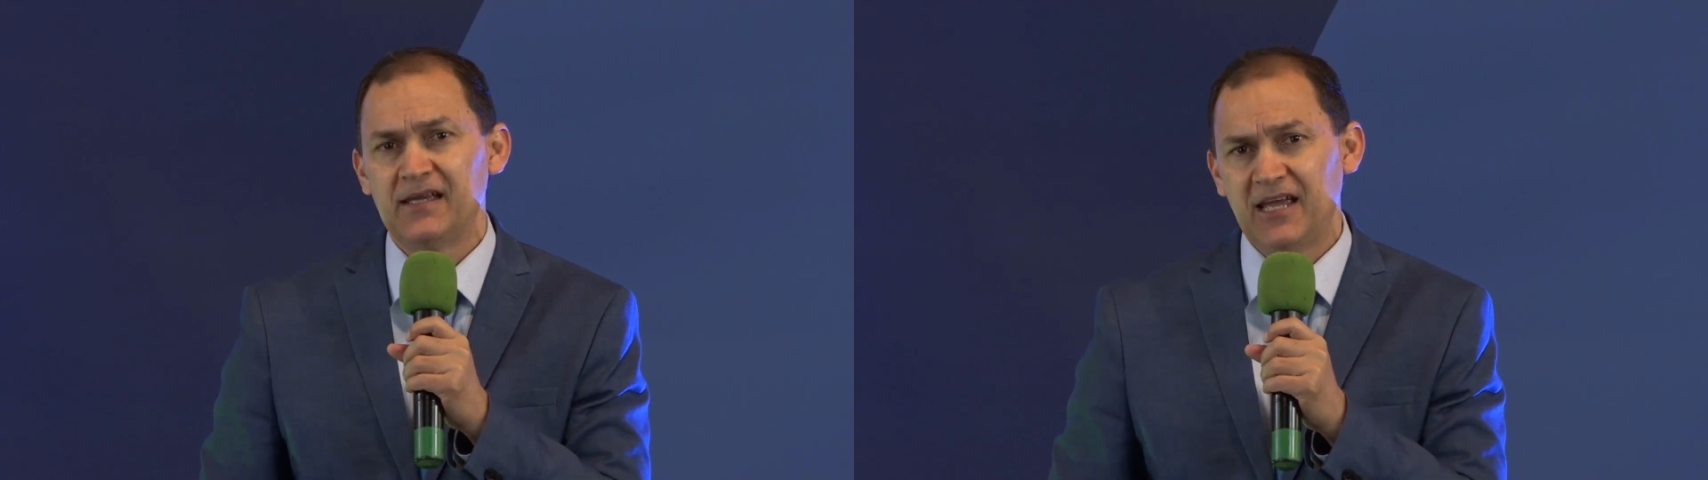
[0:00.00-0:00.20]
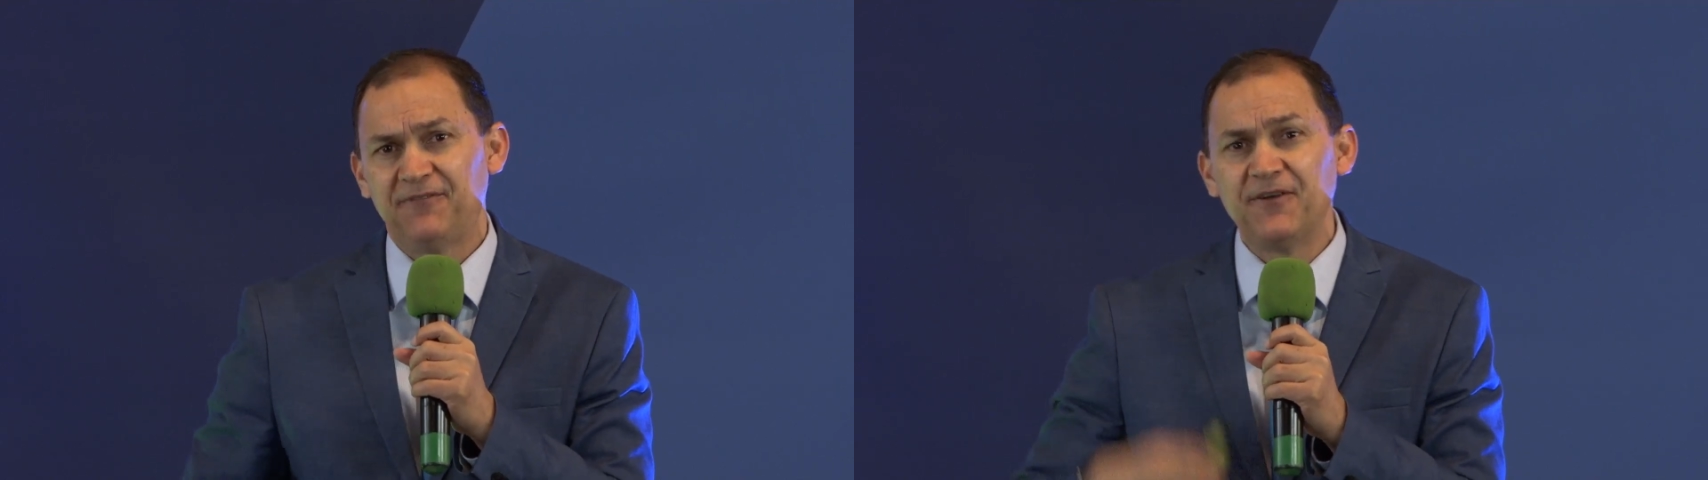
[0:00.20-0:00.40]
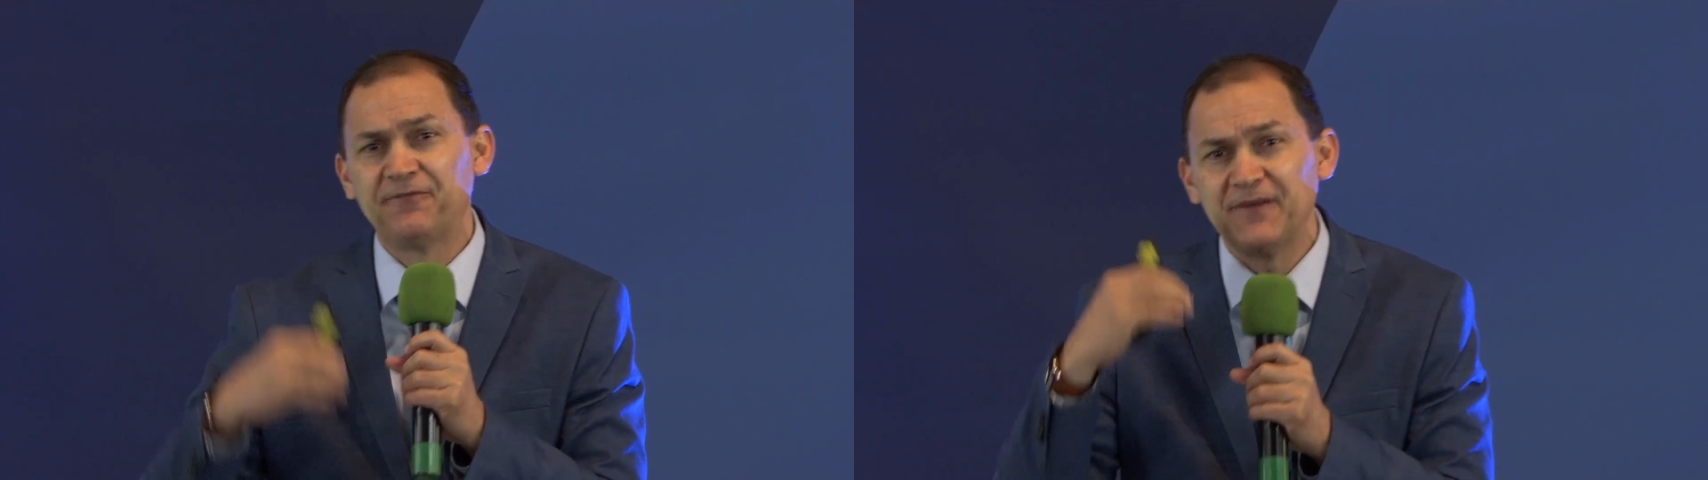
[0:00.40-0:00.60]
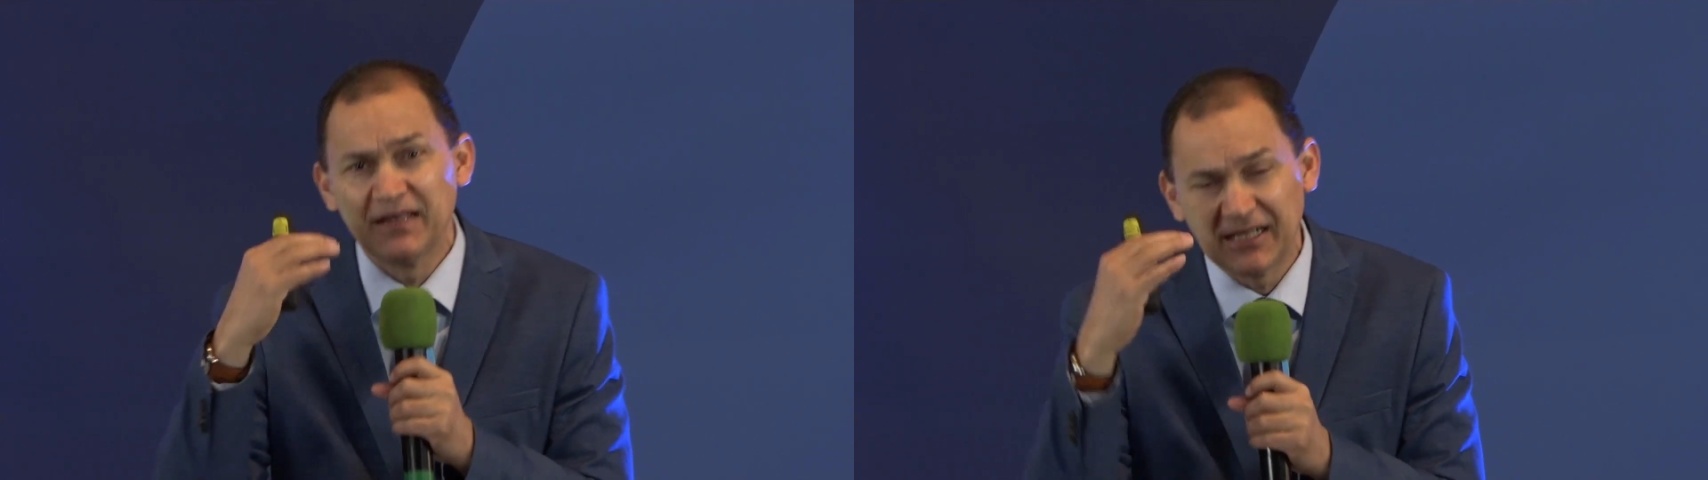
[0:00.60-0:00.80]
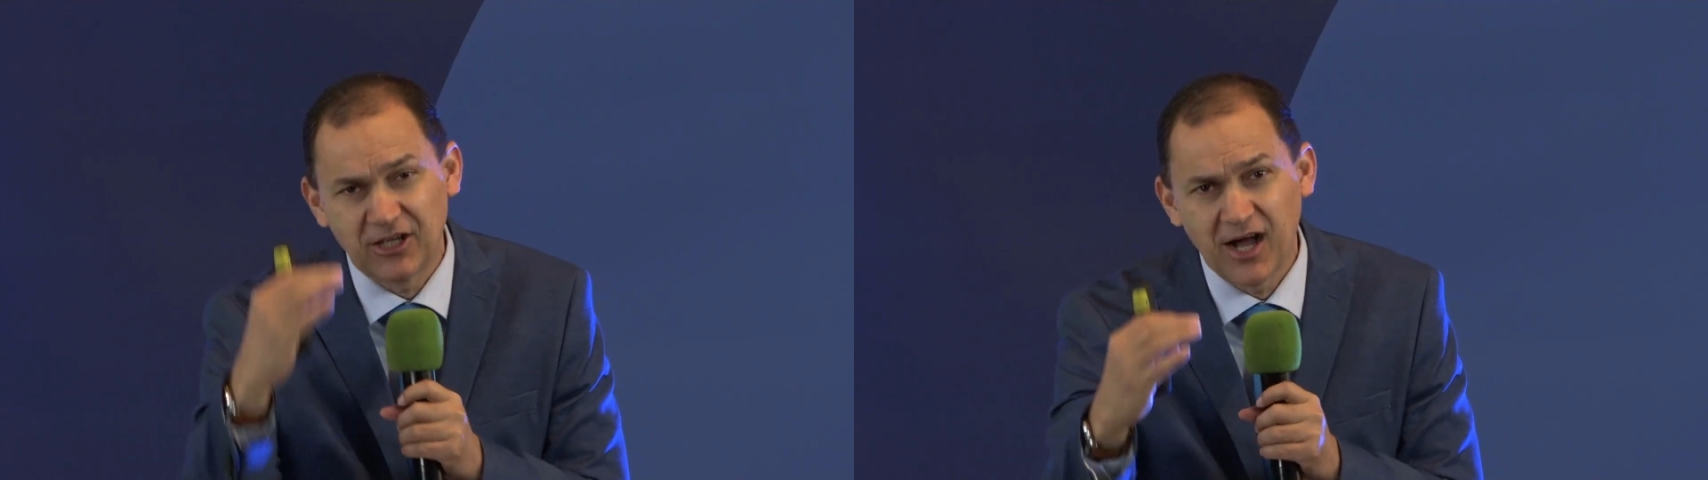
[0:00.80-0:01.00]
if you feel
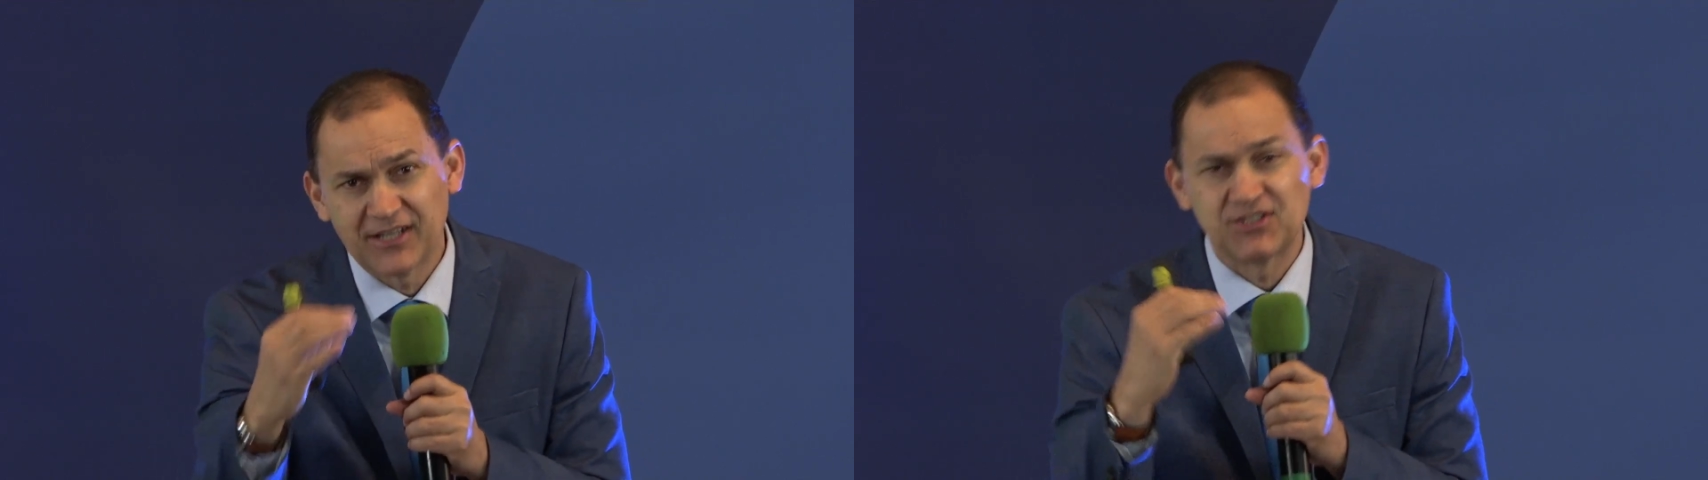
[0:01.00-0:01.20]
that God is